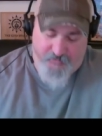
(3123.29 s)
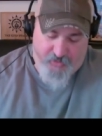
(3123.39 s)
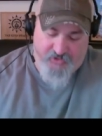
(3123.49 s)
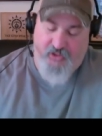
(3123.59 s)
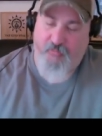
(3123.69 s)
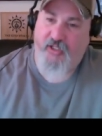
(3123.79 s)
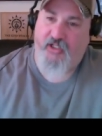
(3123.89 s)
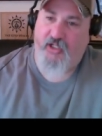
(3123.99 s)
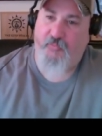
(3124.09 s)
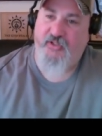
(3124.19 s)
person to pick
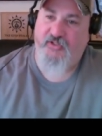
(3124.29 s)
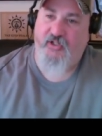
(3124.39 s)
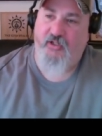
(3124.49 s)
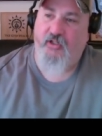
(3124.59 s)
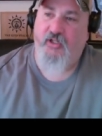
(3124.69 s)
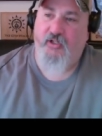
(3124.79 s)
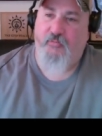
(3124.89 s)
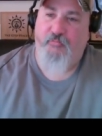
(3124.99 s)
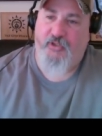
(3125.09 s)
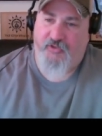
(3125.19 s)
it up and start
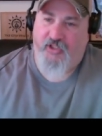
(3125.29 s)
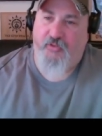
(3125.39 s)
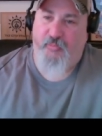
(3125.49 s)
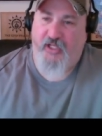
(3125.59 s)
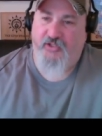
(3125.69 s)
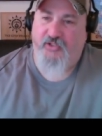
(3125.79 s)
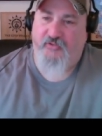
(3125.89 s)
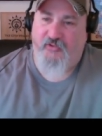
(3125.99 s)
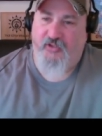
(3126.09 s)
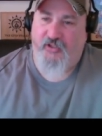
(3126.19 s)
building the pages
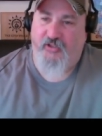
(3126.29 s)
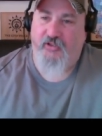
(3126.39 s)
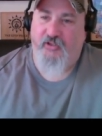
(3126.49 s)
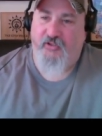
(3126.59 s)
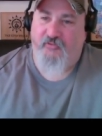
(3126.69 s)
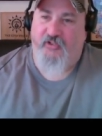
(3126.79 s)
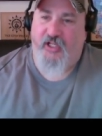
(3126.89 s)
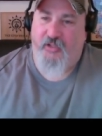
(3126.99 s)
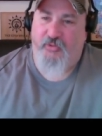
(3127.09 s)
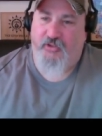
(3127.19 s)
for the for the
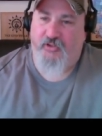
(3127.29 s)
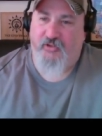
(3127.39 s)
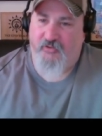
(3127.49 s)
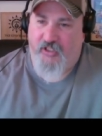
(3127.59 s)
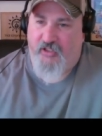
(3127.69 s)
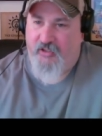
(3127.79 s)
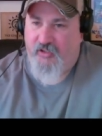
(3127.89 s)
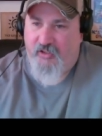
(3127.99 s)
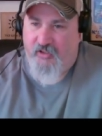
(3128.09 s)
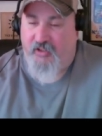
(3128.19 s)
handbook, right?
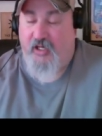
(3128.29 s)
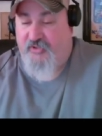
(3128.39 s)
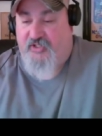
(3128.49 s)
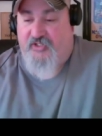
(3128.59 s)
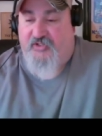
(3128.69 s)
Right. right. That was this